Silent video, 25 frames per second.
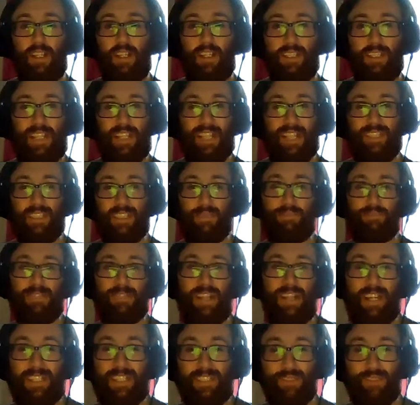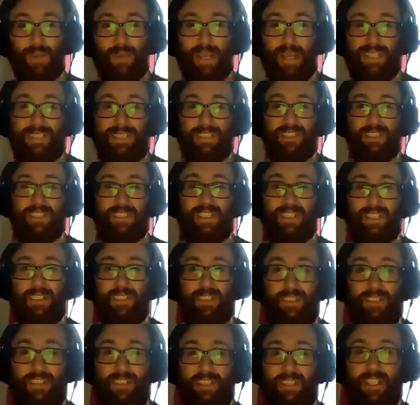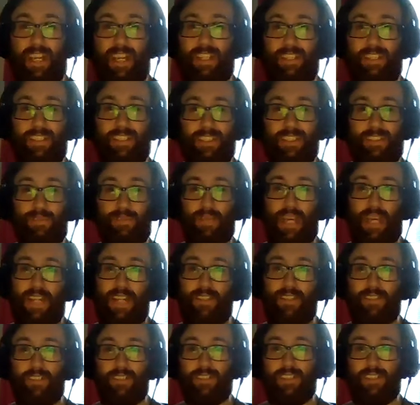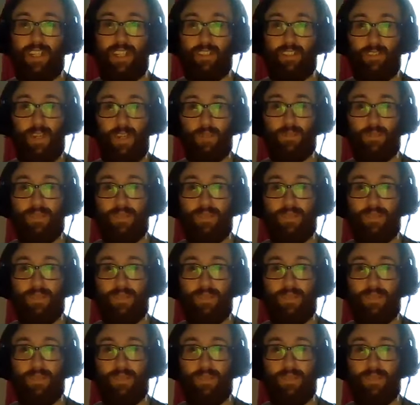that's some nicer ways, isn't it? Genk and Vienna and Zagreb.